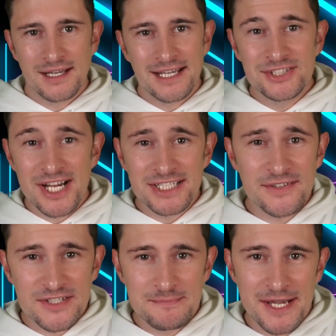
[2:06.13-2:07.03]
Injective
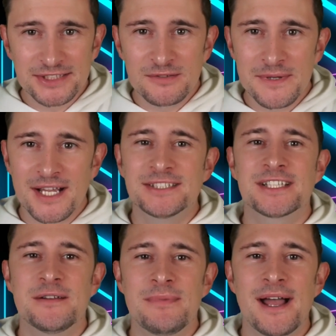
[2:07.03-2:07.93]
is special because it
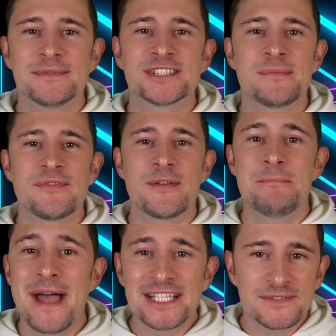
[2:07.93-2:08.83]
combines some of the
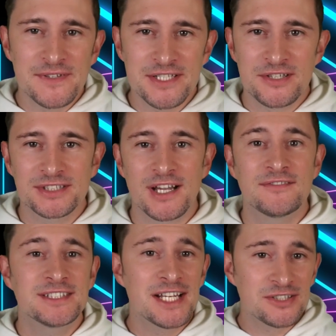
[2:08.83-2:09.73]
best features of
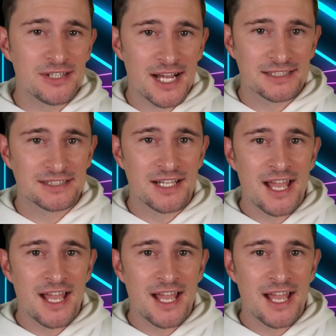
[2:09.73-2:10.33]
centralized